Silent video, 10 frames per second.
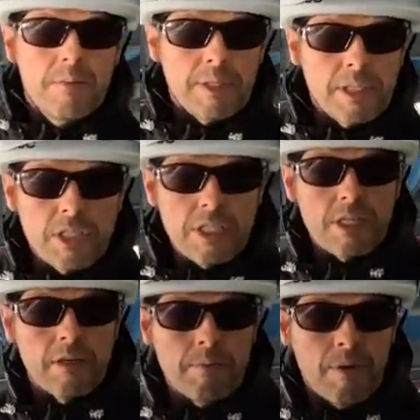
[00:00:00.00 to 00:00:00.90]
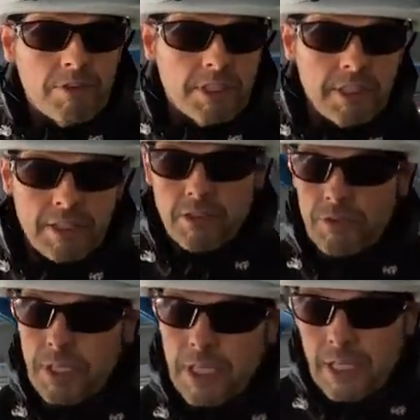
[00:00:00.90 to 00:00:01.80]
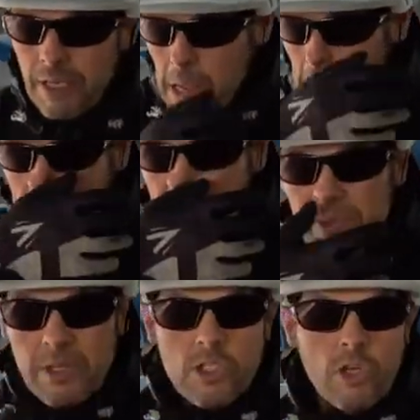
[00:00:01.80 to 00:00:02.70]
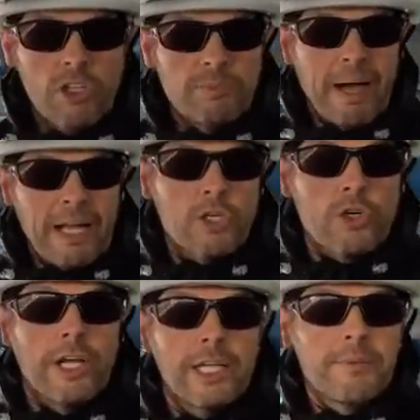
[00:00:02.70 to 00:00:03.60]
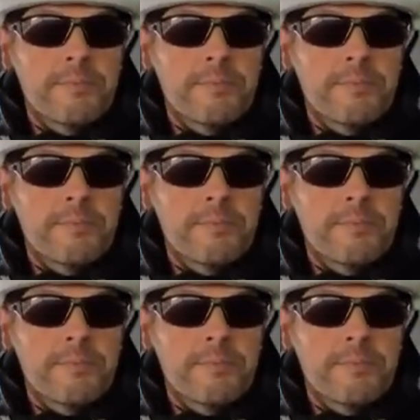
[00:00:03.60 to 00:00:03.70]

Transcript: But this is um, obviously, he hasn't got the size battery,